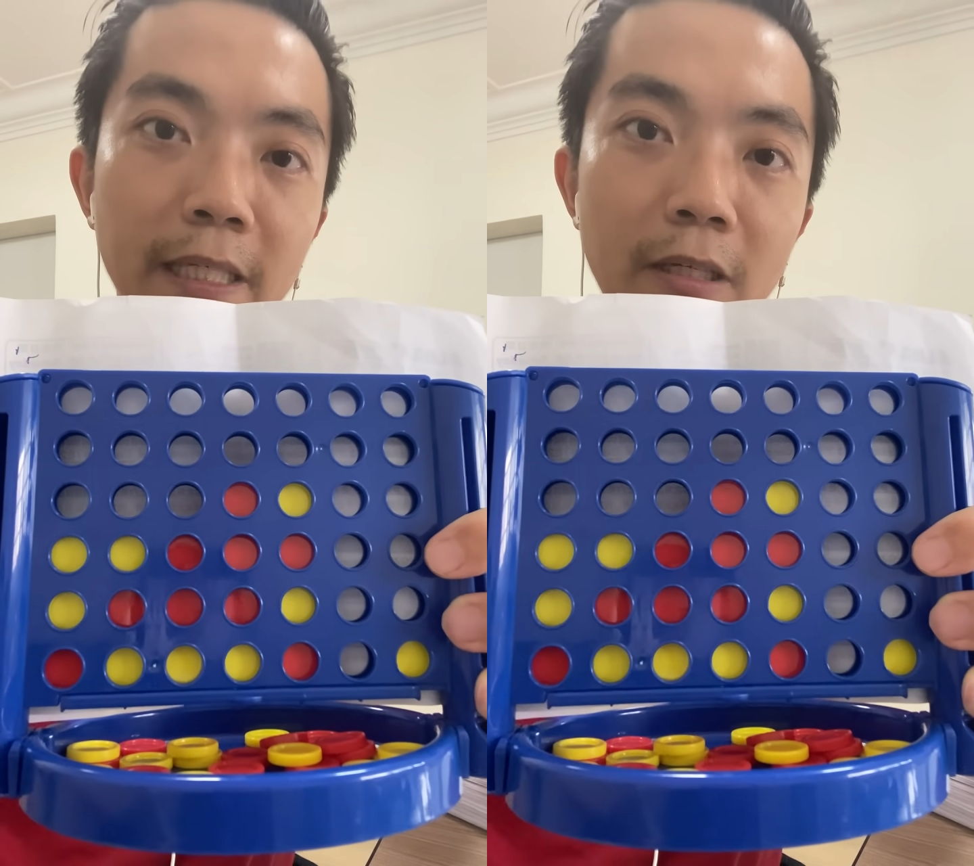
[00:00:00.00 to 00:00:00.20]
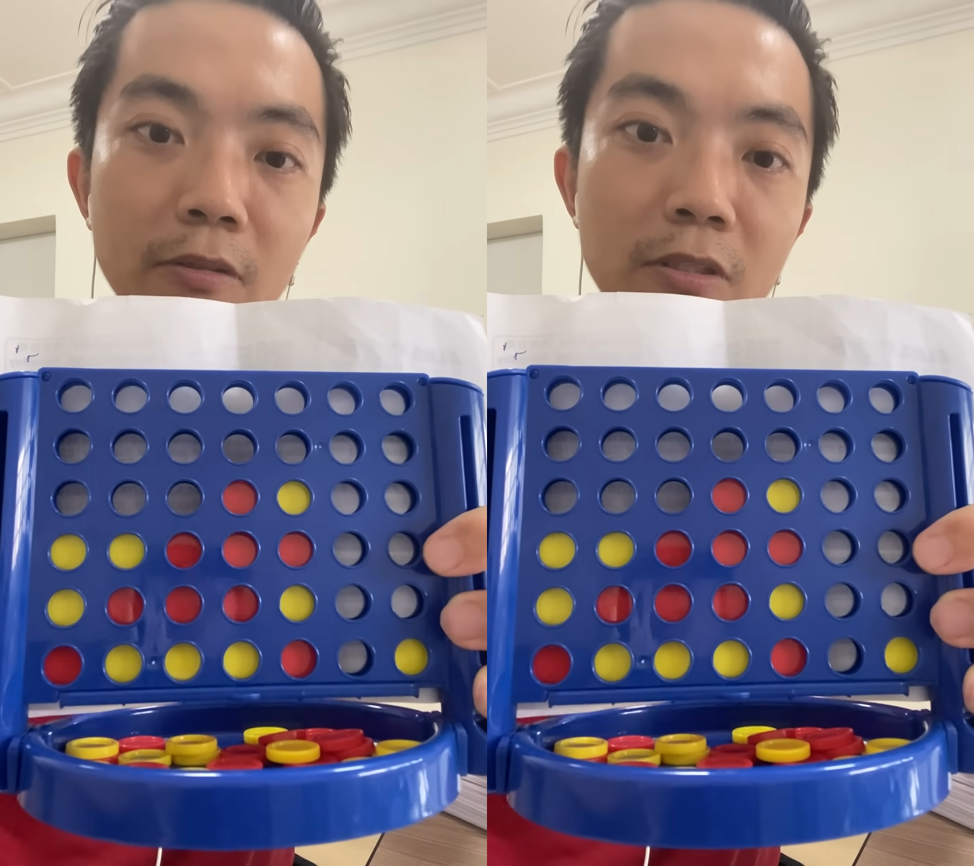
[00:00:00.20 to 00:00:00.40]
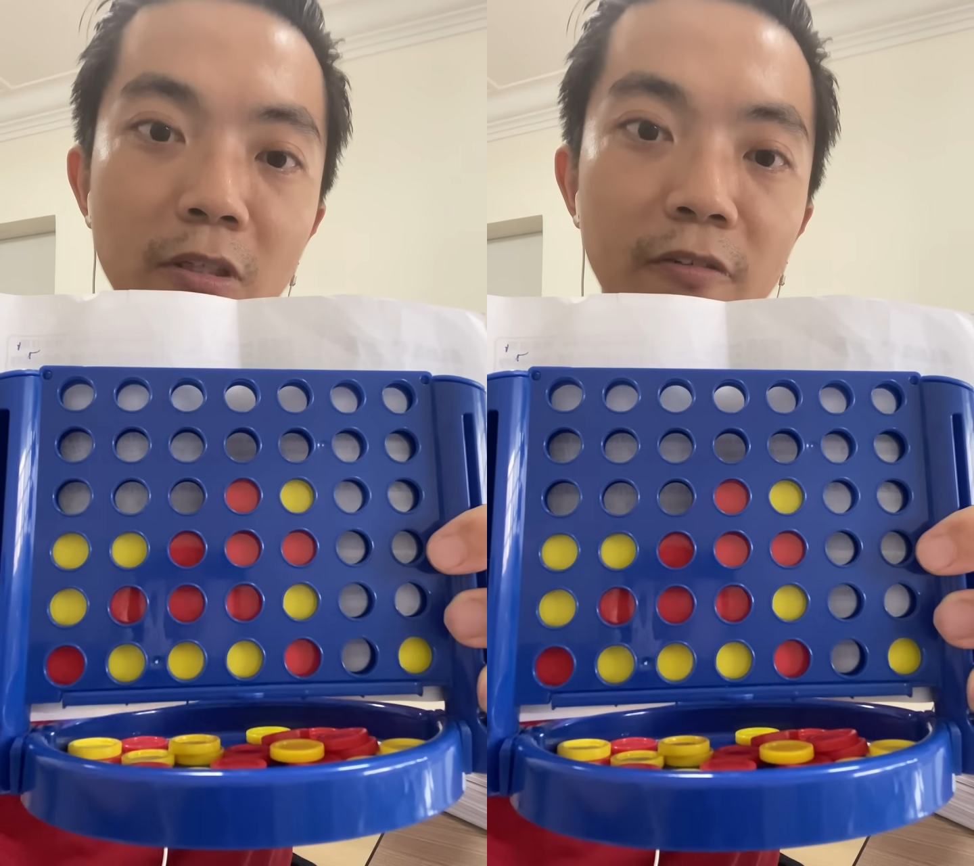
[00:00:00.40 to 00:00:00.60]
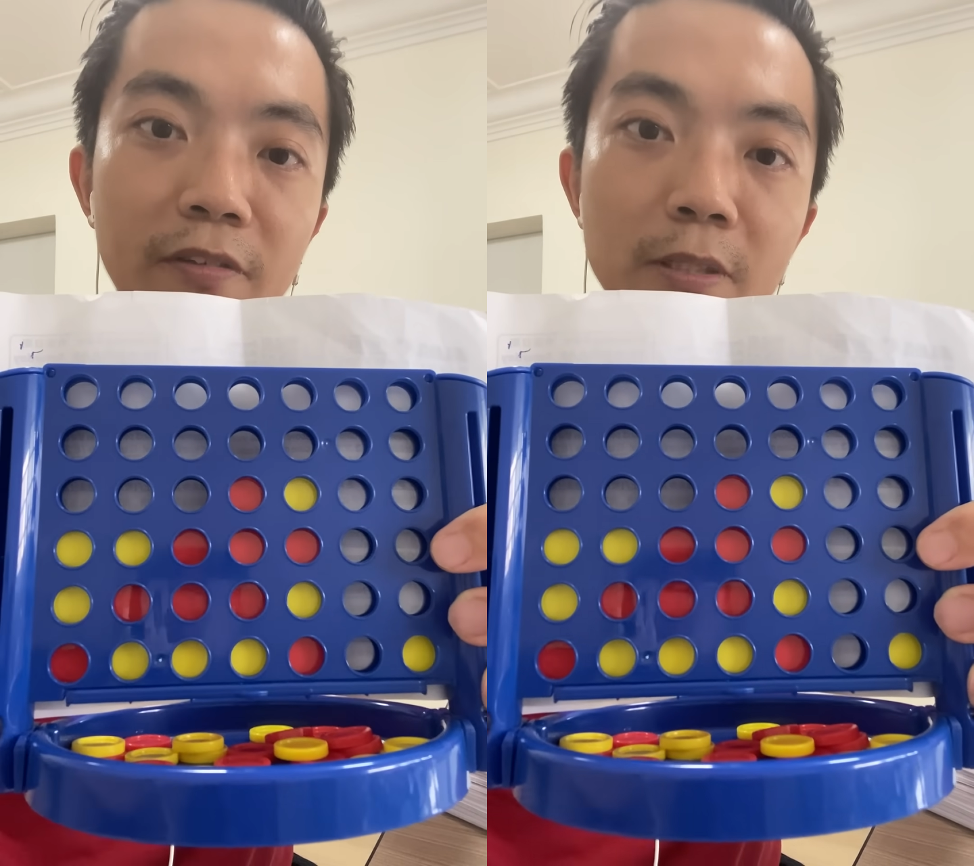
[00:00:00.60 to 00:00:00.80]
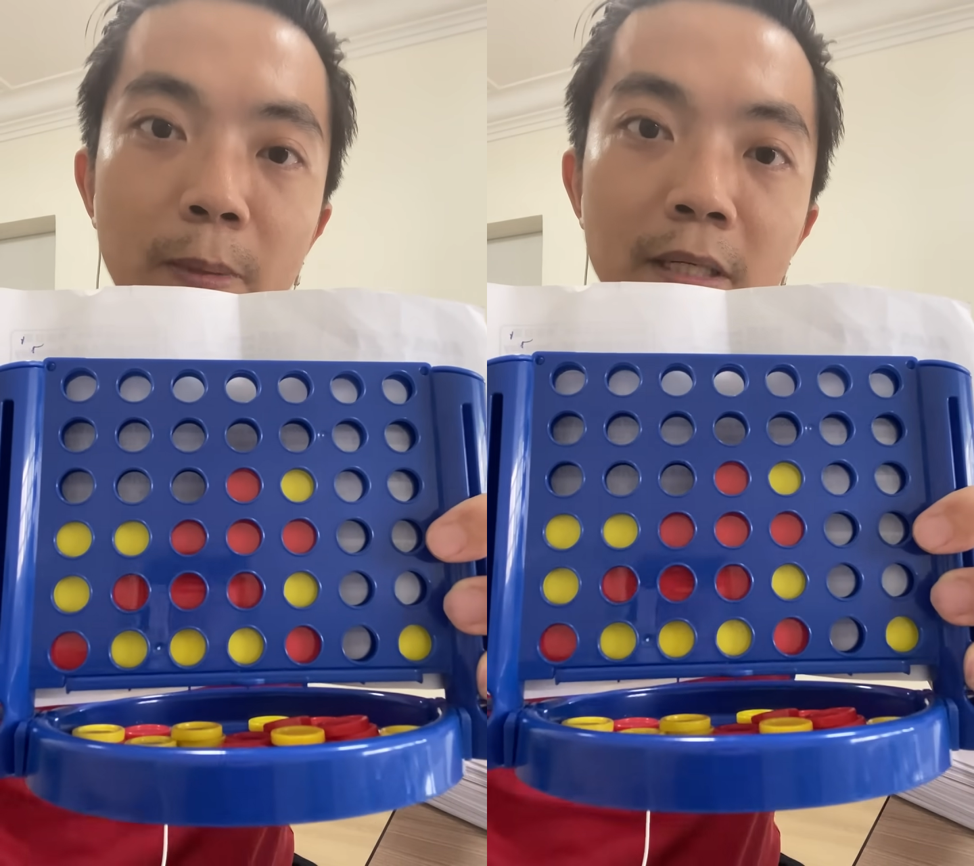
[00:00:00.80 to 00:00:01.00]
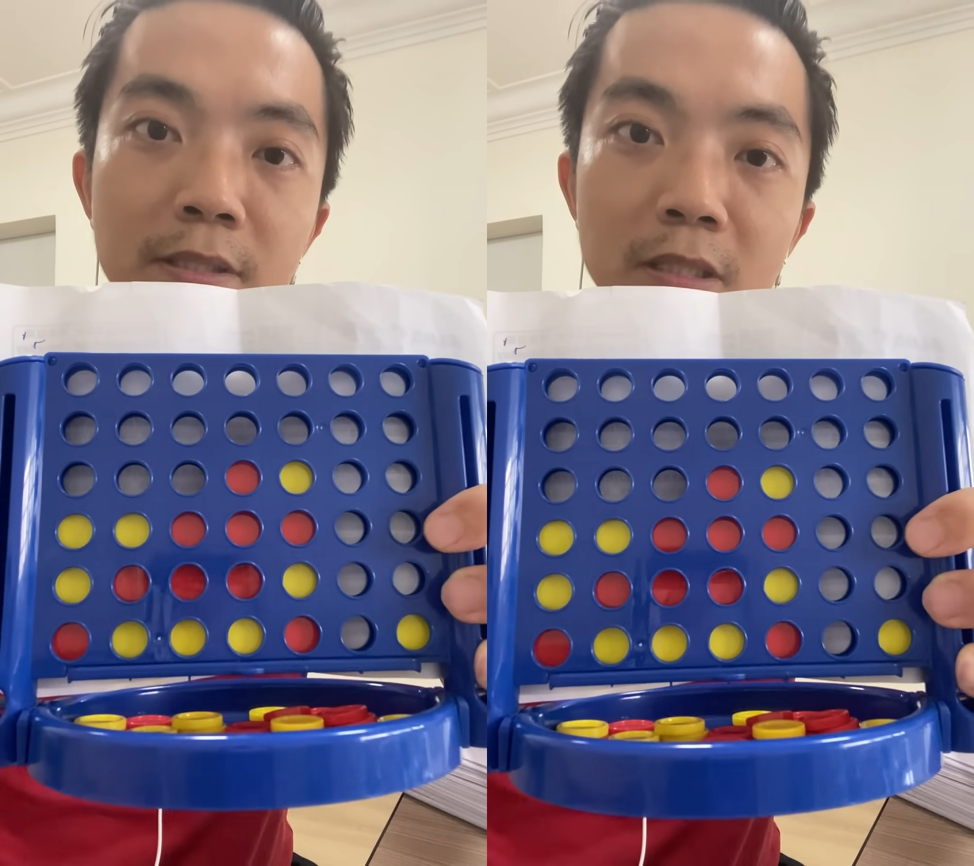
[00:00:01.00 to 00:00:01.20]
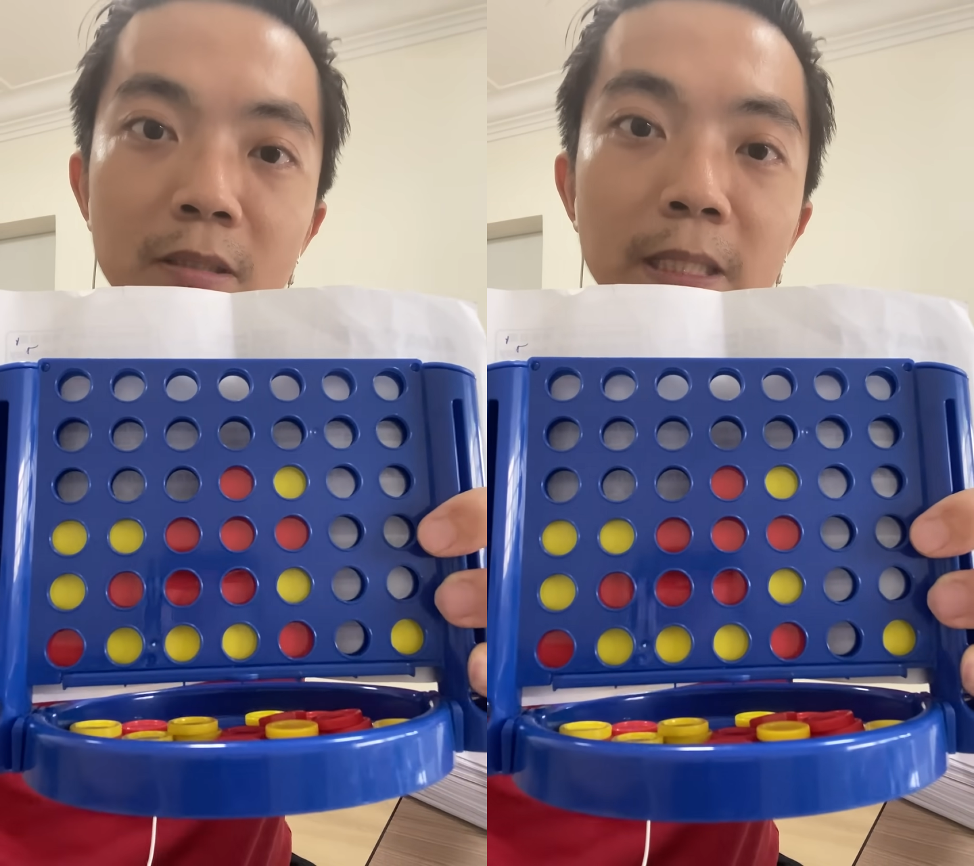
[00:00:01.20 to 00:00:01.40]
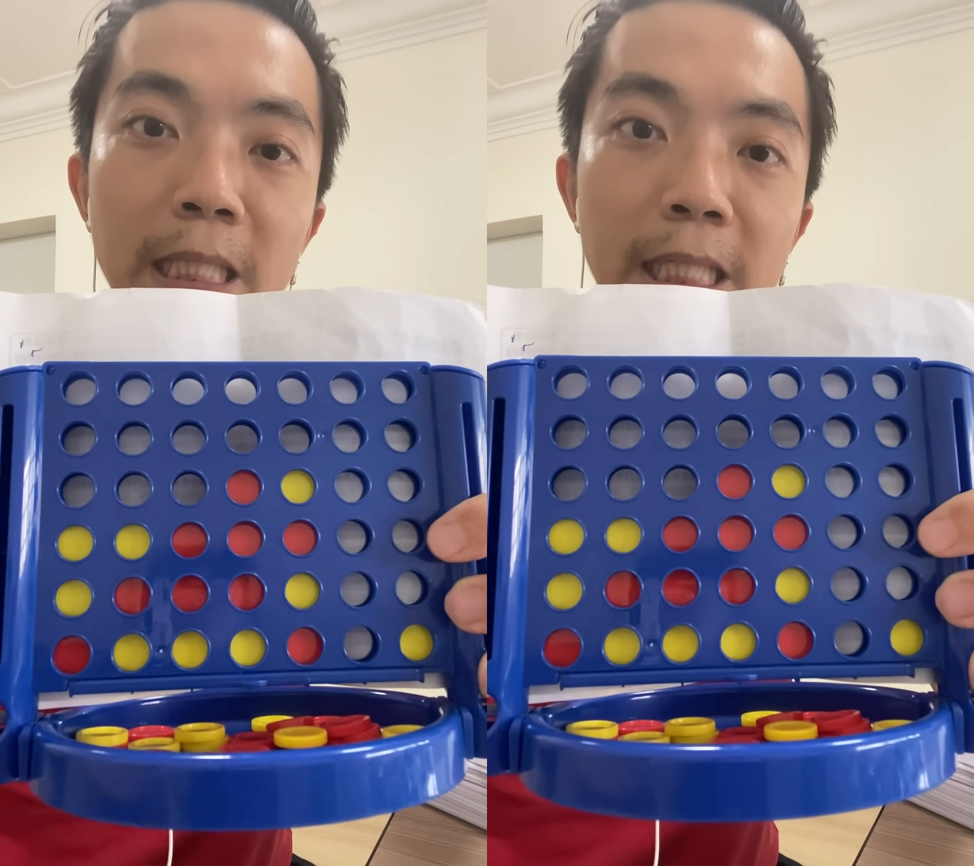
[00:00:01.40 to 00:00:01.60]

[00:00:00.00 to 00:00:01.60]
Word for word: Can you solve this parser?